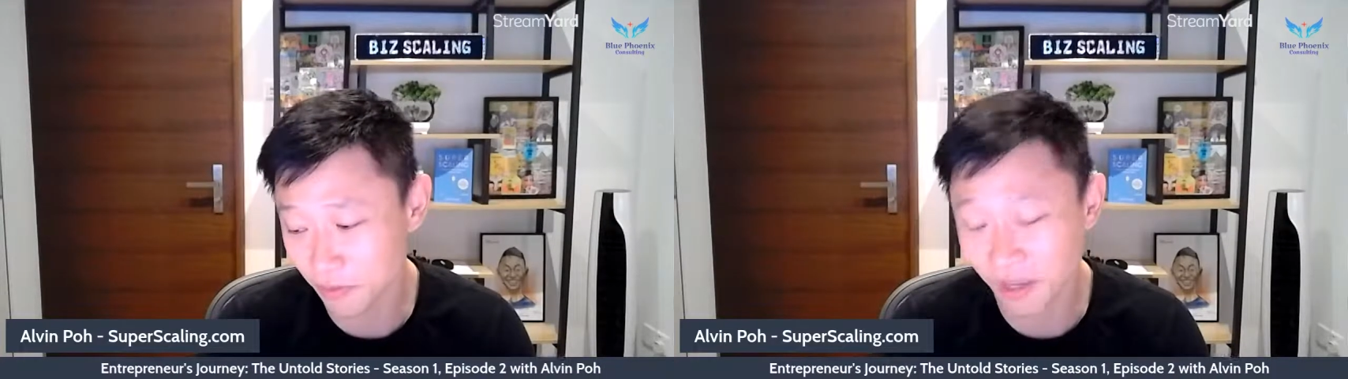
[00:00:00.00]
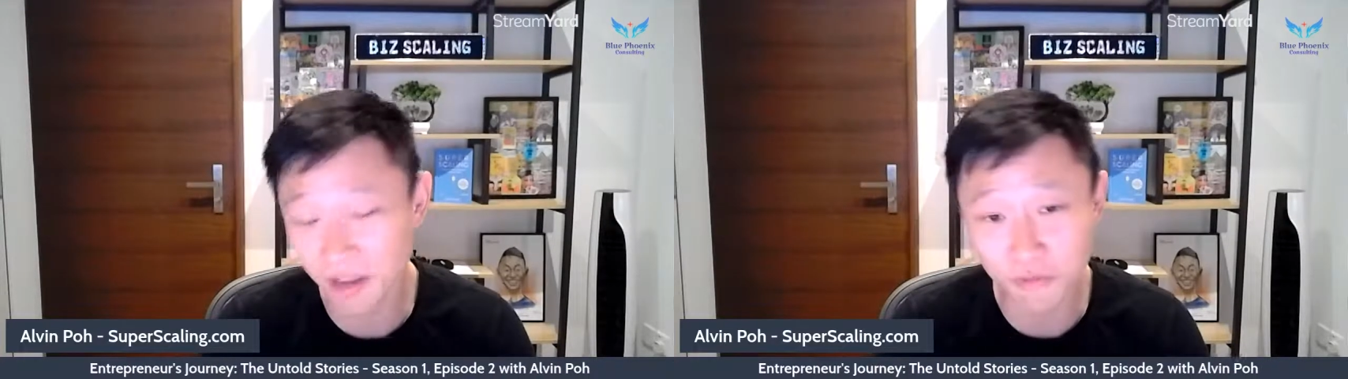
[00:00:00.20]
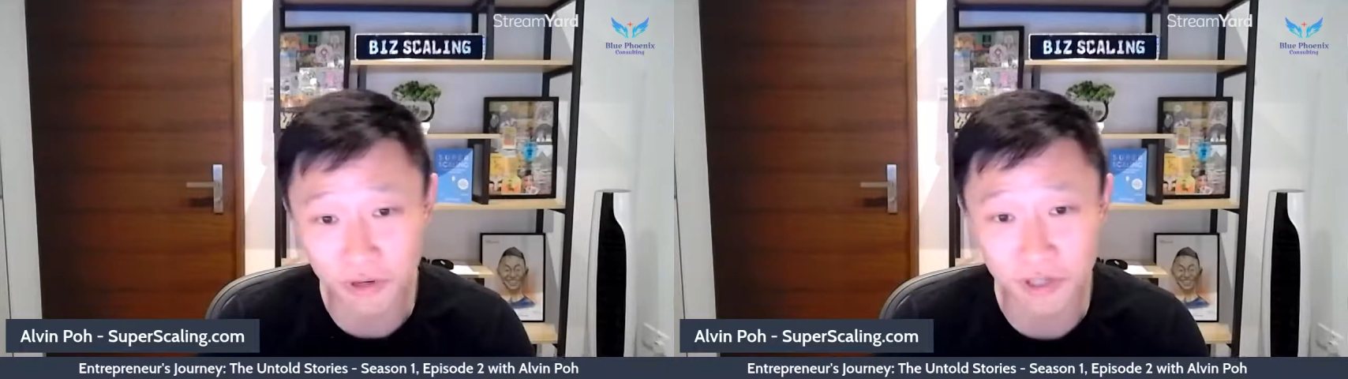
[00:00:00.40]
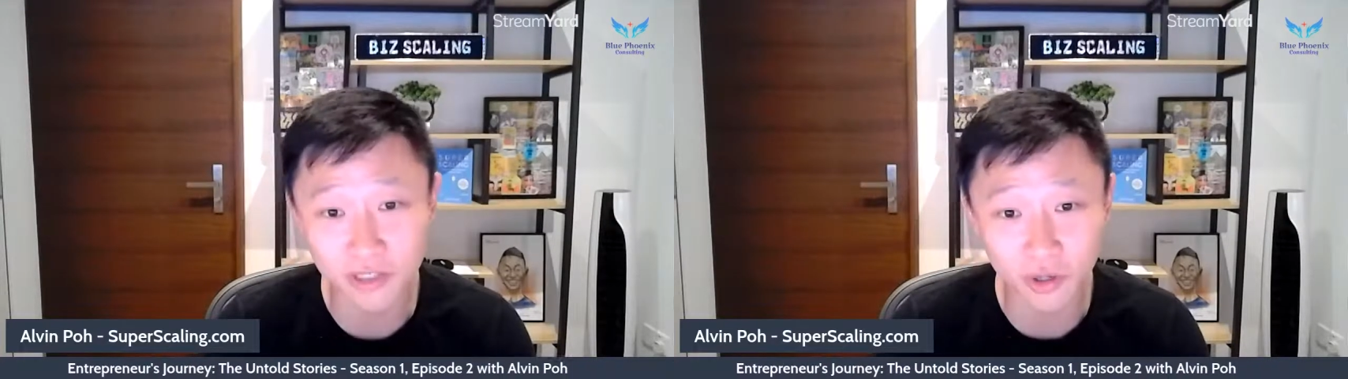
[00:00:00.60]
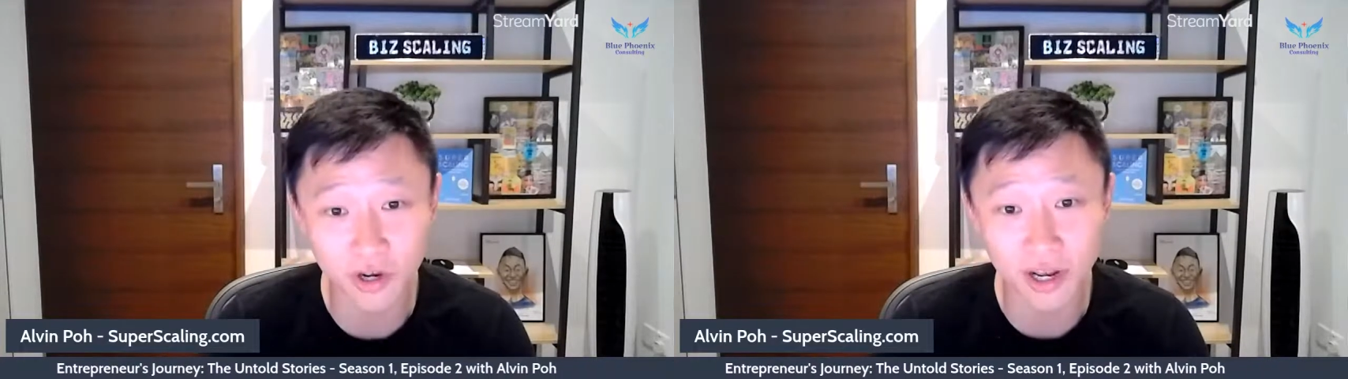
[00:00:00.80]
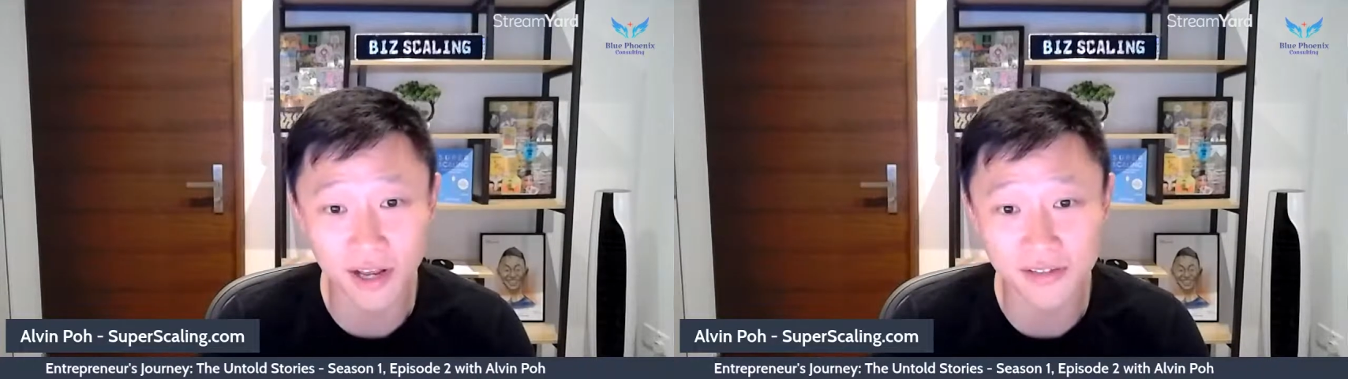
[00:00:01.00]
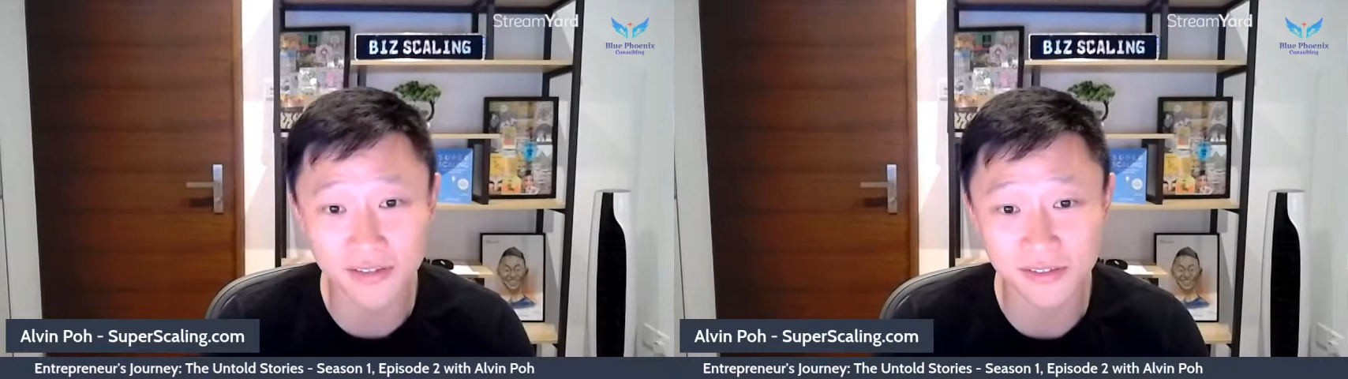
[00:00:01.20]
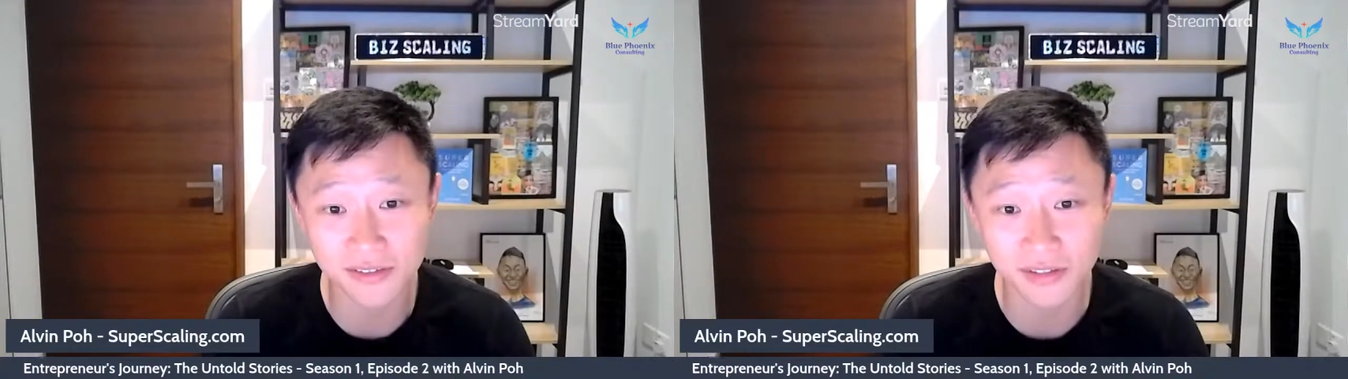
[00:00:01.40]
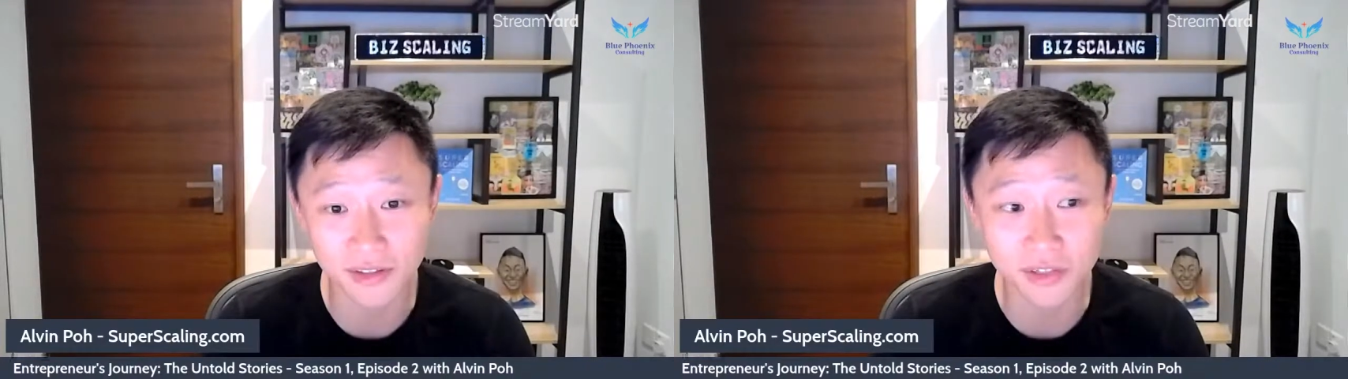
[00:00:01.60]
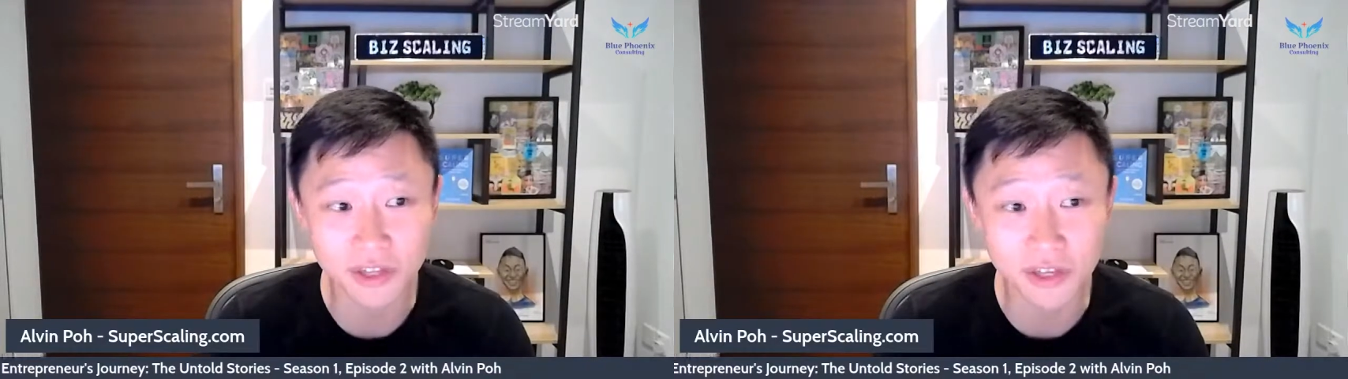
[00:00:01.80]
that really taught us
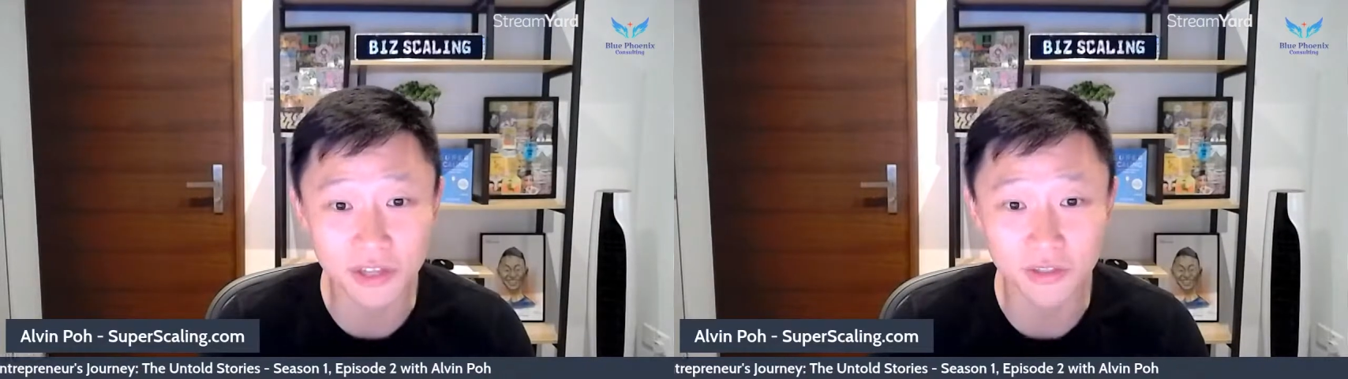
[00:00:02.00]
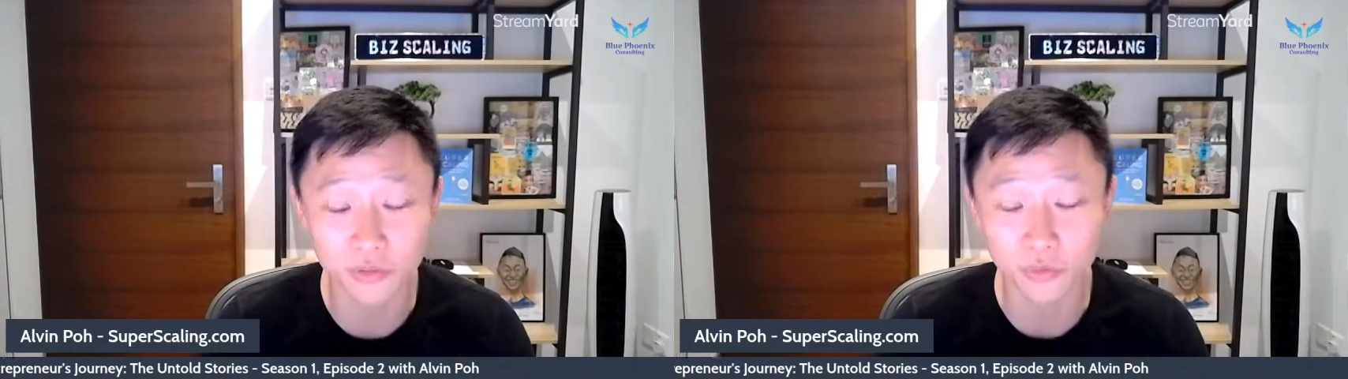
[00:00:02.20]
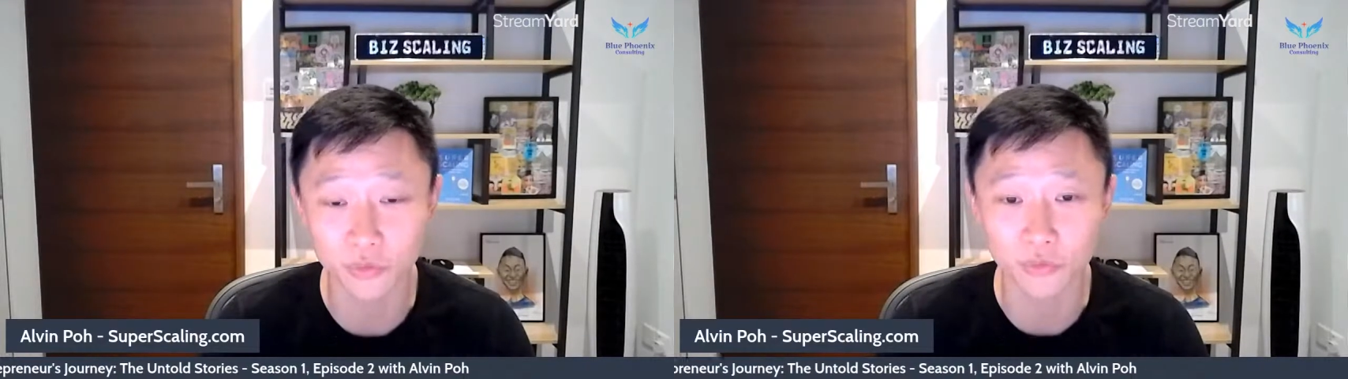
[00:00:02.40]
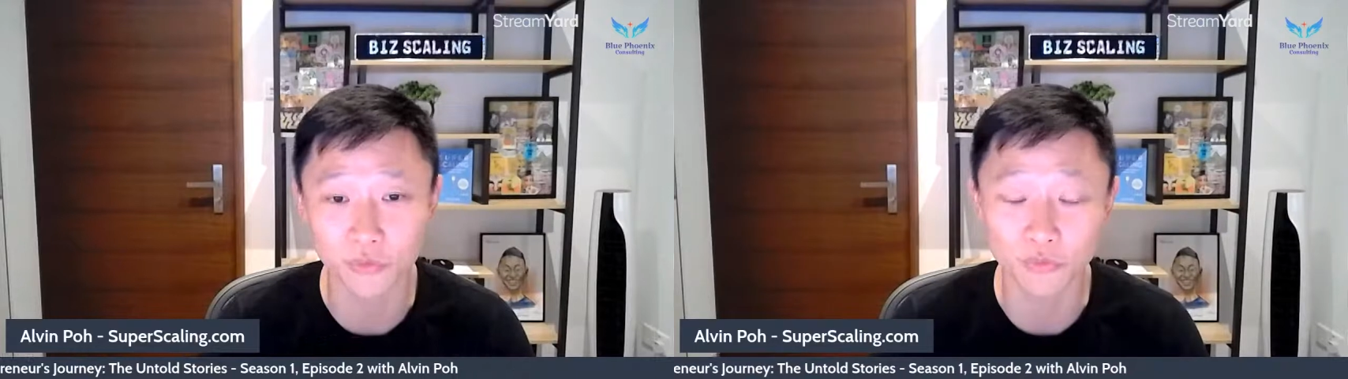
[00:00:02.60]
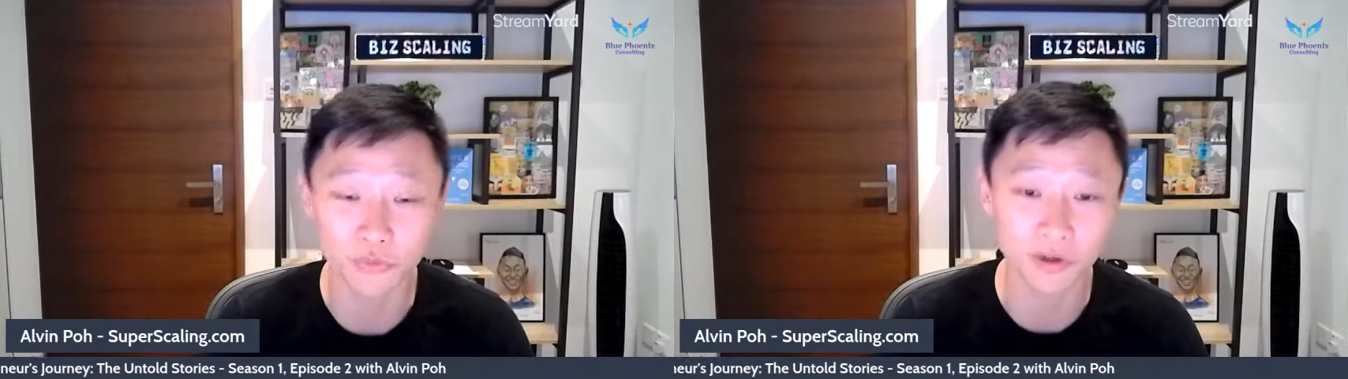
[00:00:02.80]
the need to